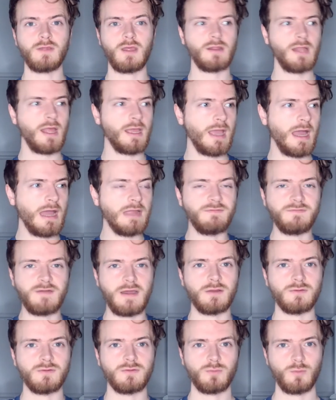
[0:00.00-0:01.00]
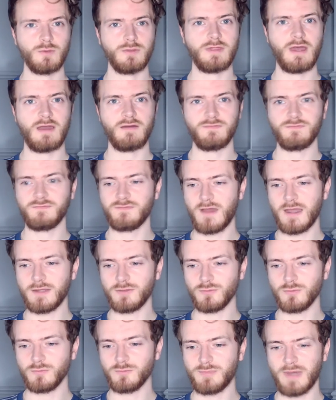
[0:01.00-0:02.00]
And, like, I found with that
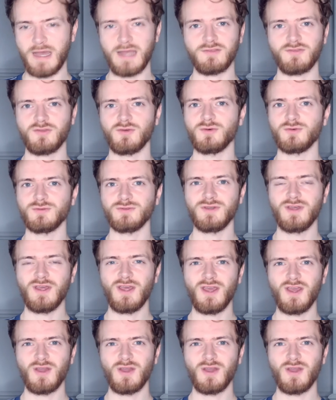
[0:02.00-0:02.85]
final battle,